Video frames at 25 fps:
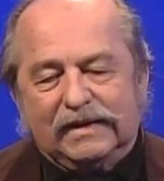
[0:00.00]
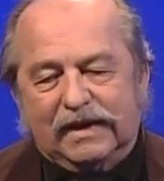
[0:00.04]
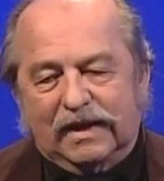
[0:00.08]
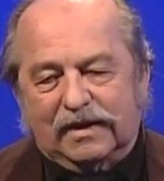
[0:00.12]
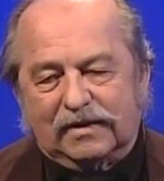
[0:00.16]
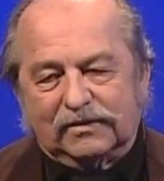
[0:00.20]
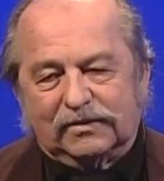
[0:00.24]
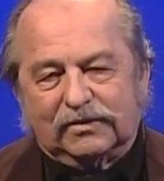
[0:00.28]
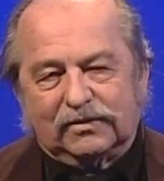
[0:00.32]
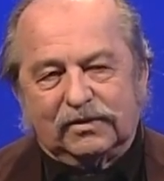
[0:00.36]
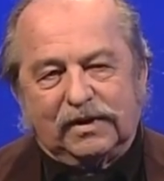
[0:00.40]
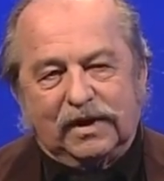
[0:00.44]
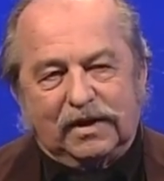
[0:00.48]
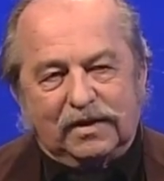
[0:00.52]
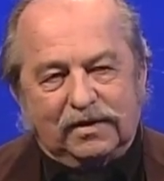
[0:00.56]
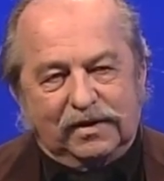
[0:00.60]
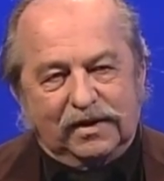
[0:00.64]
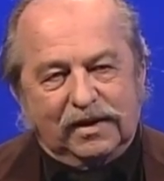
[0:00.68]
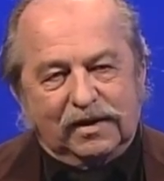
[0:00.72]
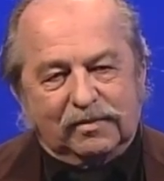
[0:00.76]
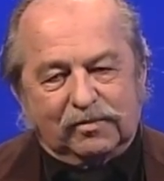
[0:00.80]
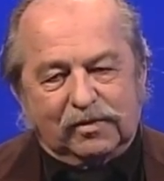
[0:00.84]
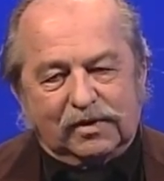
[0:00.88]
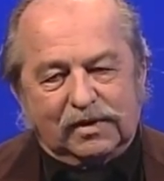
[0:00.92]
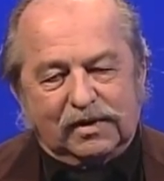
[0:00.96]
They understood the
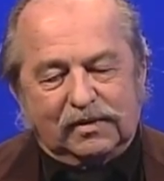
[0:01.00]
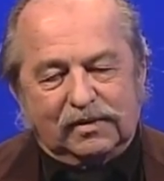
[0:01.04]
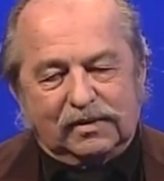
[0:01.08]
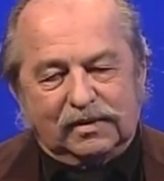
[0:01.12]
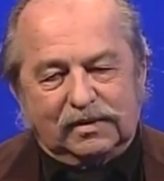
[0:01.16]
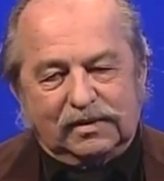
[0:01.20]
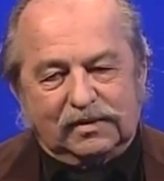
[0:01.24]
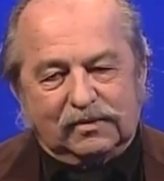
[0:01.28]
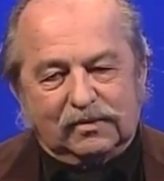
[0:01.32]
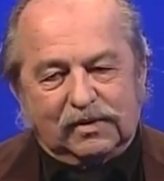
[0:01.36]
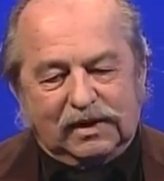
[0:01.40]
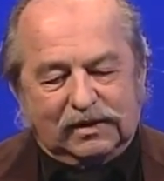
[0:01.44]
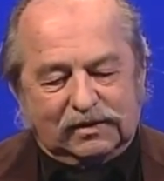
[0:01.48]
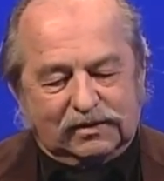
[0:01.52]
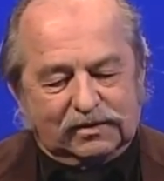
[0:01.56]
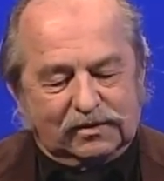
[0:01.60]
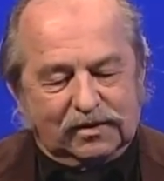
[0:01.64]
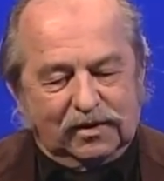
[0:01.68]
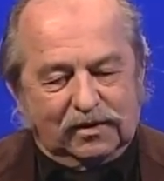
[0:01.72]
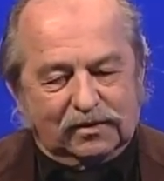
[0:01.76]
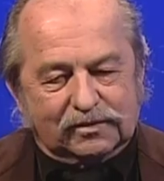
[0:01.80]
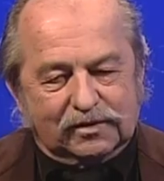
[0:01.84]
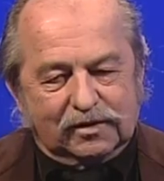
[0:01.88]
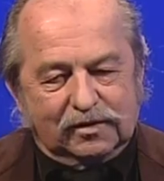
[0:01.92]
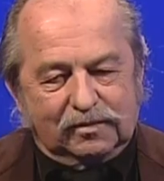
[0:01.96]
internet, but uh, when I
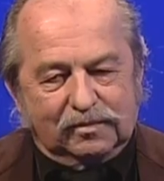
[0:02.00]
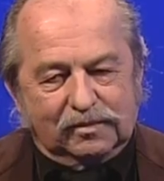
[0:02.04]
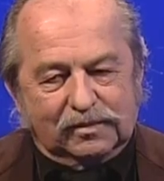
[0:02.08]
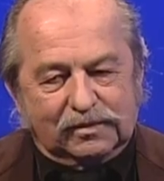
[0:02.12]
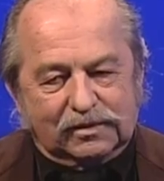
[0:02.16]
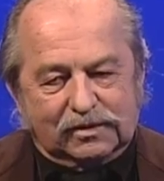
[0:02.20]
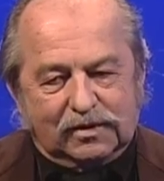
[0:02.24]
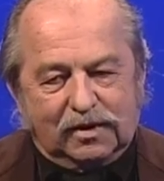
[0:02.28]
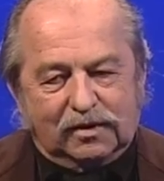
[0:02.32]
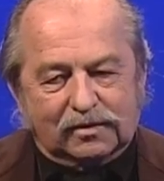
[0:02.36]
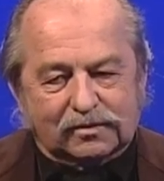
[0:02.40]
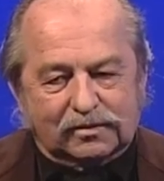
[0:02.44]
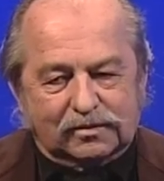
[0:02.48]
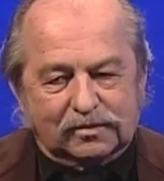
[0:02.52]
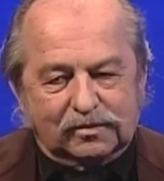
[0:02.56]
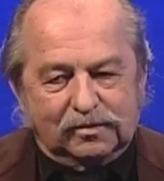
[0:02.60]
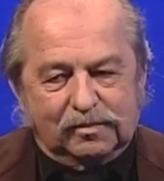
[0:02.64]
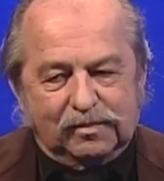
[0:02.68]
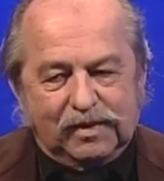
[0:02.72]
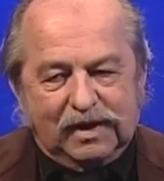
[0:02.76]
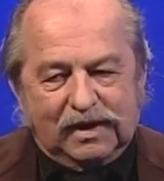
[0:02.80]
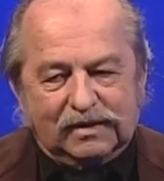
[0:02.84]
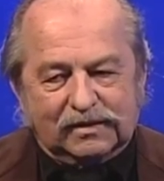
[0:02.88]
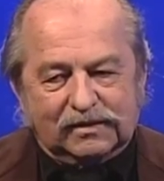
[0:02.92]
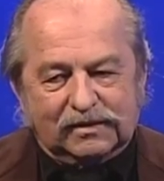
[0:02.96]
talked to them, talked to
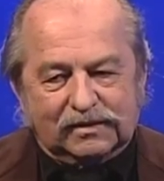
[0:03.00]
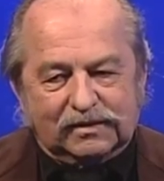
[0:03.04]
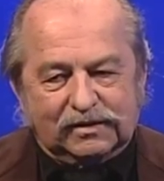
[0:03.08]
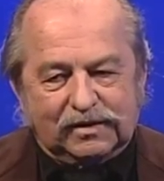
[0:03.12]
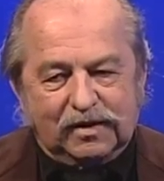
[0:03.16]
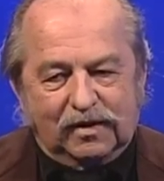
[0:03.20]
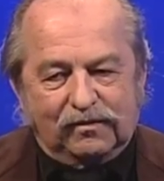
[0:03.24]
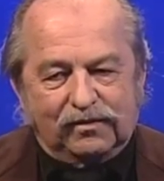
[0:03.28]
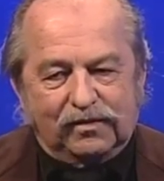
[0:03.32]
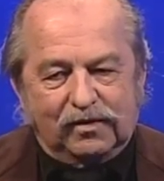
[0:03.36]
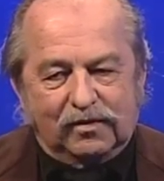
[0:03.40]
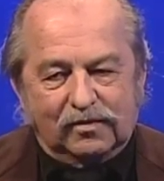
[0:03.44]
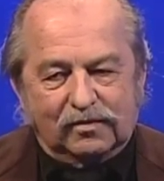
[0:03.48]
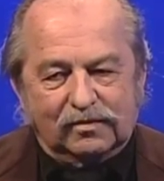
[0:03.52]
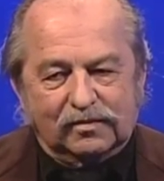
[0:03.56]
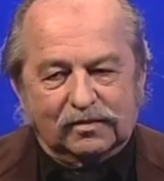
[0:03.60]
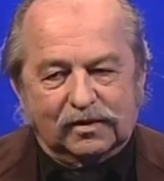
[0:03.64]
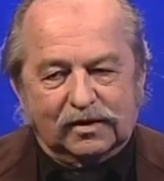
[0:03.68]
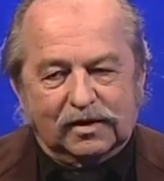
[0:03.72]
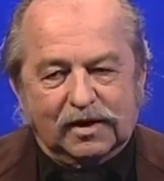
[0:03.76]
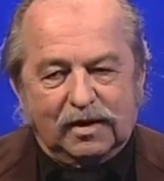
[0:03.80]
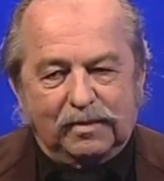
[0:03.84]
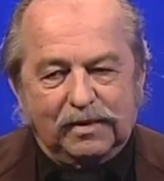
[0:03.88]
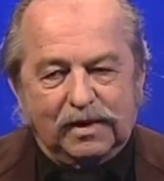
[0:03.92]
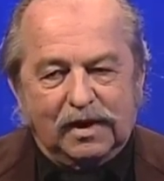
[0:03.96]
them about cell
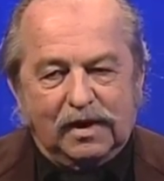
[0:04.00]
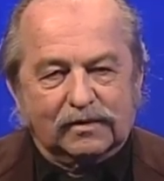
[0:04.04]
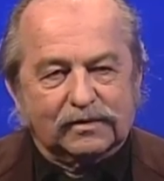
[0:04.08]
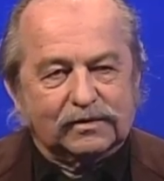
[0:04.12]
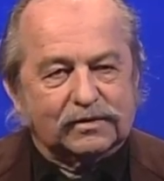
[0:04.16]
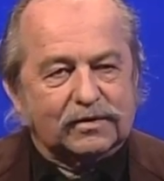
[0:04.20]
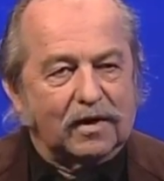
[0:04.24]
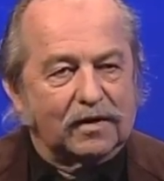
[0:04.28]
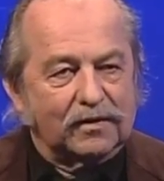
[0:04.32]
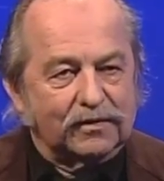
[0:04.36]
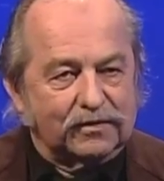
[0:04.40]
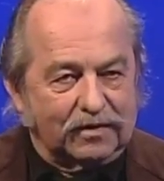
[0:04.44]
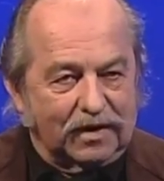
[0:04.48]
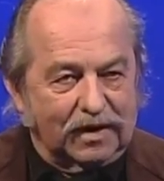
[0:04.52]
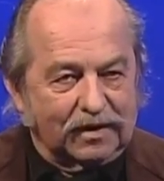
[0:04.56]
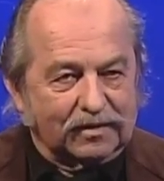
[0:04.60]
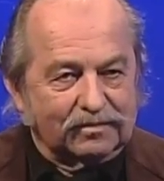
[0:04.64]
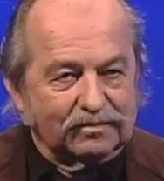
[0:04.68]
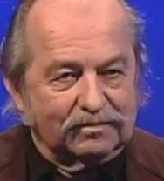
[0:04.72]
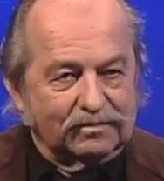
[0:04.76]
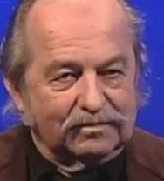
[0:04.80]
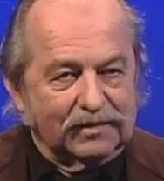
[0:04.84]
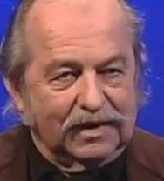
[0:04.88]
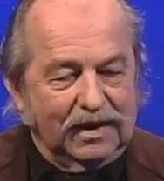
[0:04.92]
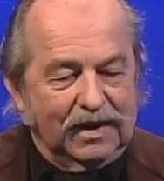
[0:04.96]
phone coming out of Star Trek,
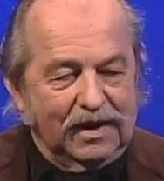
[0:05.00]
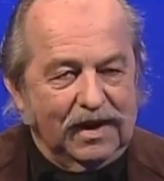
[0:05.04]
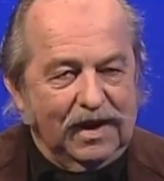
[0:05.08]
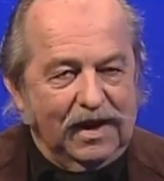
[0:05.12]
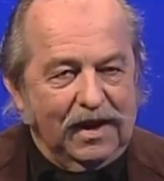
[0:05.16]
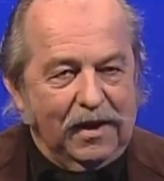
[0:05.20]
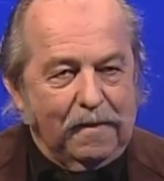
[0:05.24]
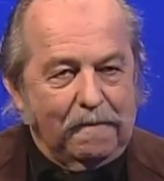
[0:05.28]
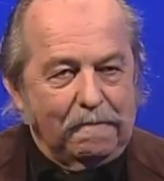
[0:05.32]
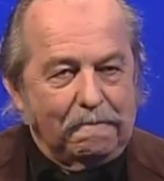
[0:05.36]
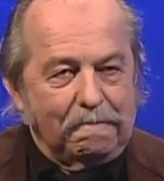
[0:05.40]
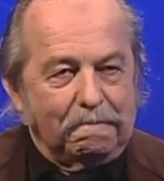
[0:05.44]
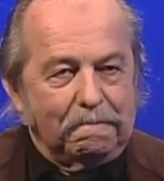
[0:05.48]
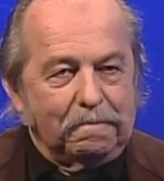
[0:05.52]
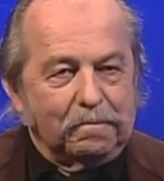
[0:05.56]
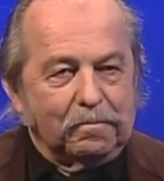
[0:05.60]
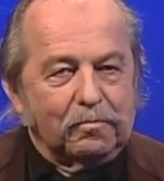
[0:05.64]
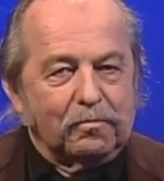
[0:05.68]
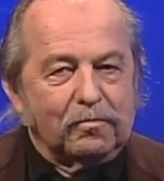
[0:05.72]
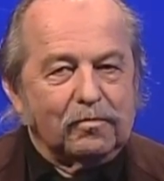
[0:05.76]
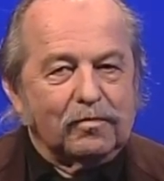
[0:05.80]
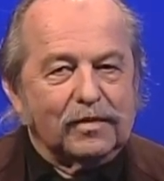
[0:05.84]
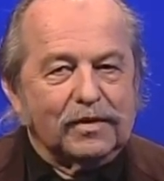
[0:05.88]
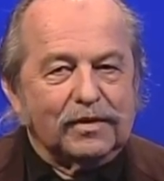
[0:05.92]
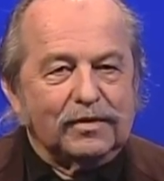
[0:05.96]

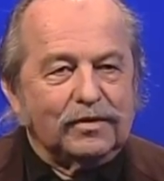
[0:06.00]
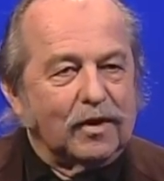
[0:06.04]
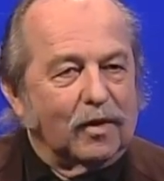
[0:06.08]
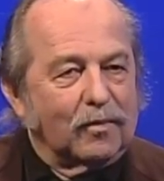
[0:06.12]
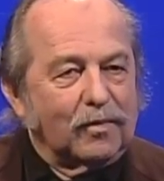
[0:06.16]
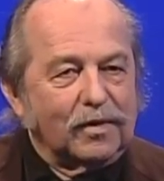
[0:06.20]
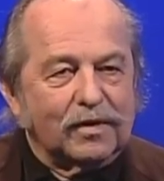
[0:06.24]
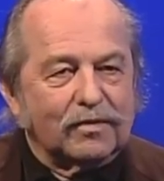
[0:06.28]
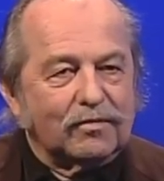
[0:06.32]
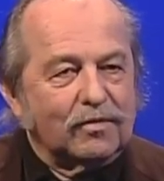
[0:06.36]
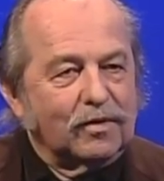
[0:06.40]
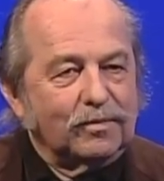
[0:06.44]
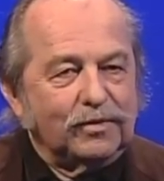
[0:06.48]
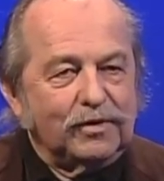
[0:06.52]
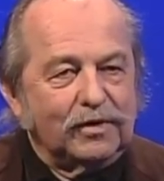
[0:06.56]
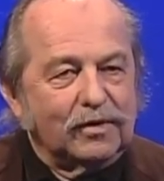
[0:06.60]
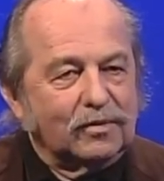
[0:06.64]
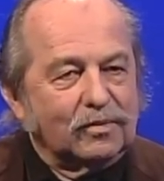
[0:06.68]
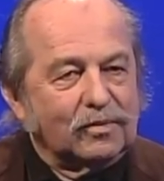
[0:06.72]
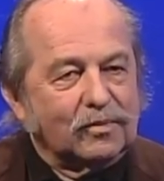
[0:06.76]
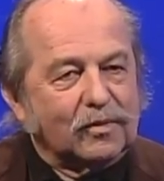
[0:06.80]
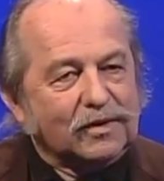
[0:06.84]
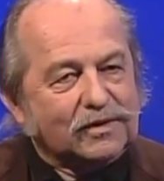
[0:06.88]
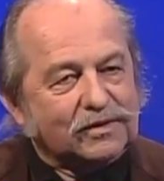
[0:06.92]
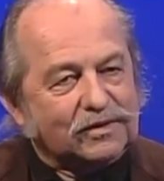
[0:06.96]
no one in the room
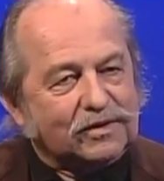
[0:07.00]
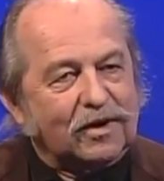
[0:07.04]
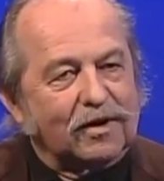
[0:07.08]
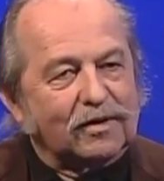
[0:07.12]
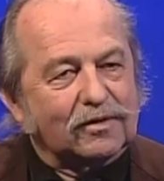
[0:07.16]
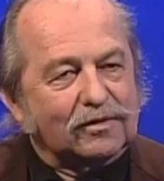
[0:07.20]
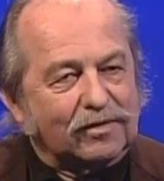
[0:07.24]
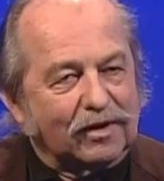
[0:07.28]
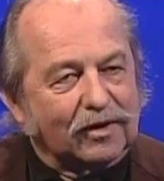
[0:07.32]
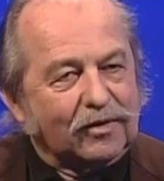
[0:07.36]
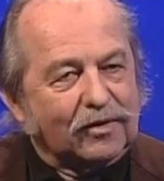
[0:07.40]
knew what Star